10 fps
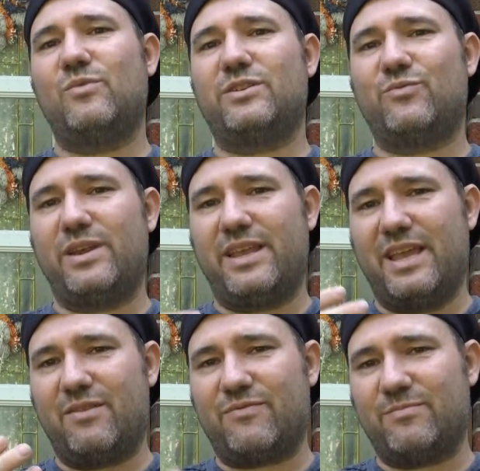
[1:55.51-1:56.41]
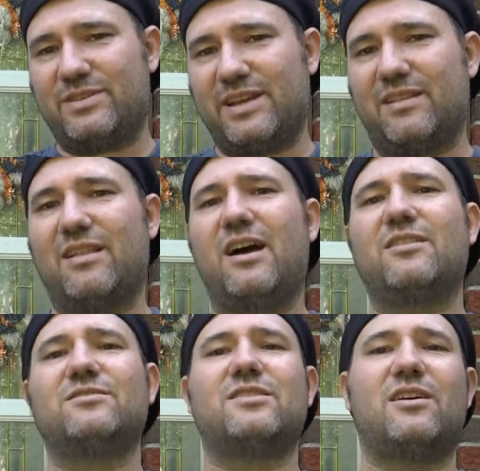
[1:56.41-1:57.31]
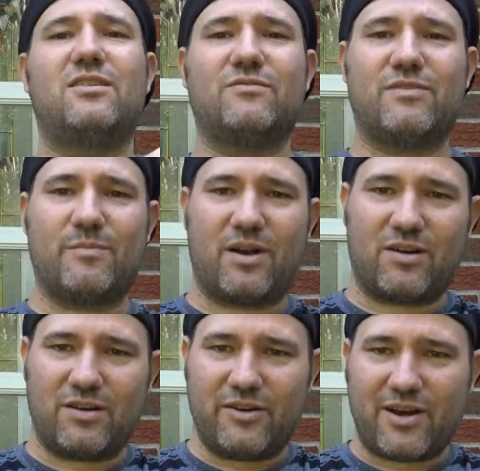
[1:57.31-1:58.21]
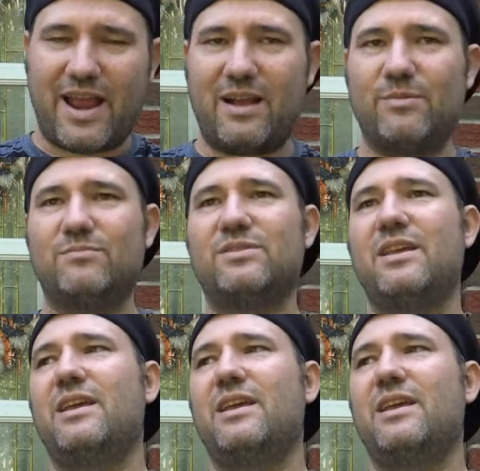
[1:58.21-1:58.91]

which we get from Sing Along Song from earlier albums.